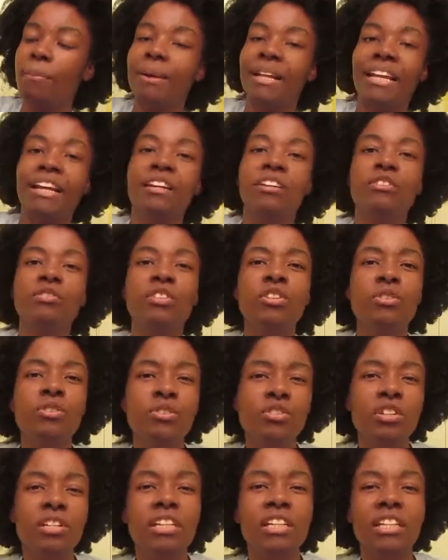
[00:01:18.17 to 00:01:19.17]
but I
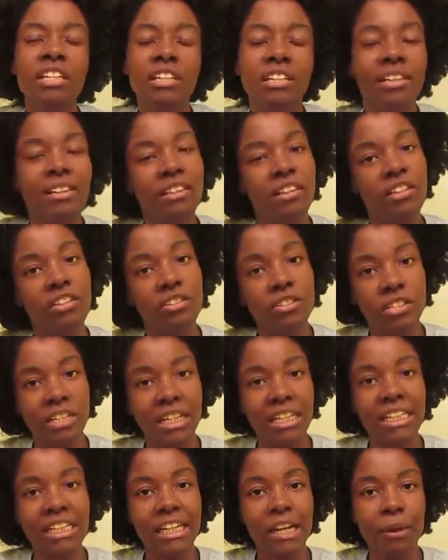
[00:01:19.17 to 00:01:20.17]
usually use
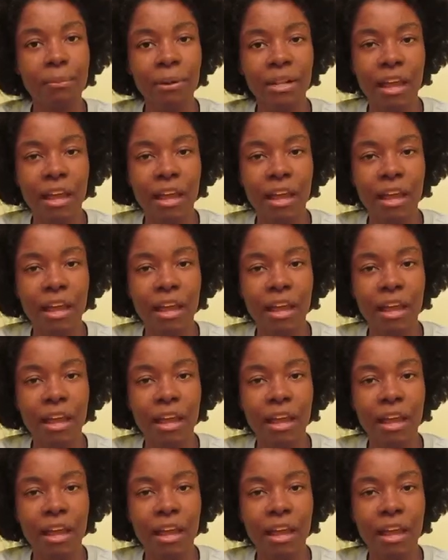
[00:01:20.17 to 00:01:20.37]
the clear,